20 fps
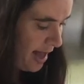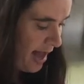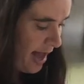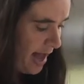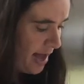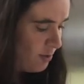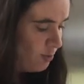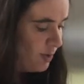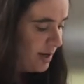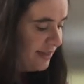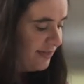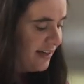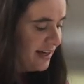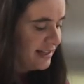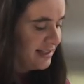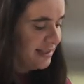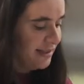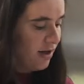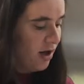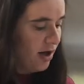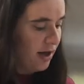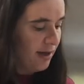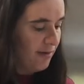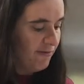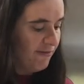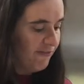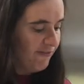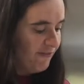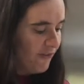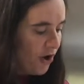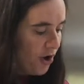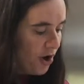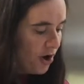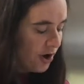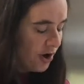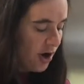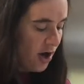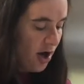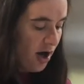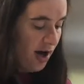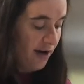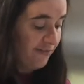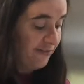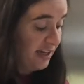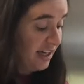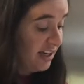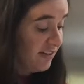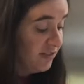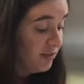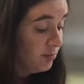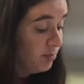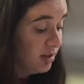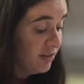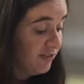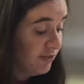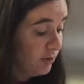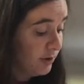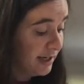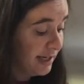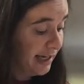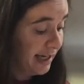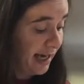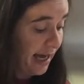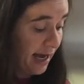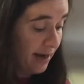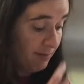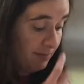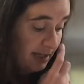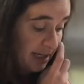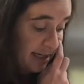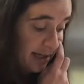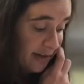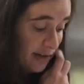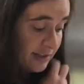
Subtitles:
And when they saw him far off, even before he came near